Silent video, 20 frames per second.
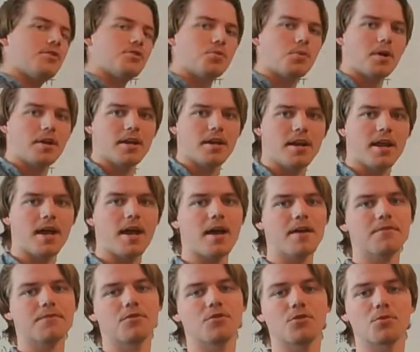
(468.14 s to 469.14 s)
20 in
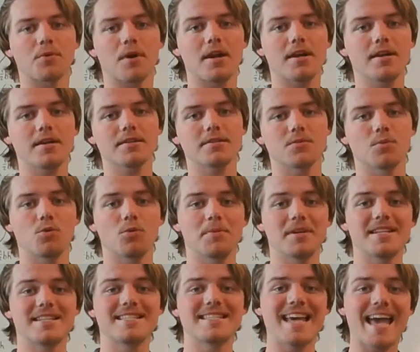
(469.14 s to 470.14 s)
half for the radius will be
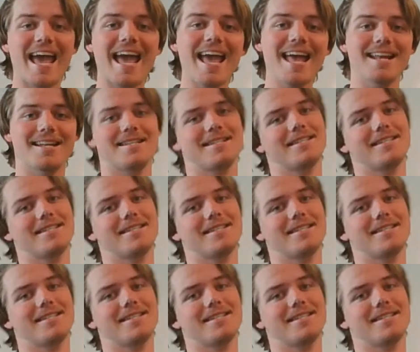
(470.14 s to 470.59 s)
10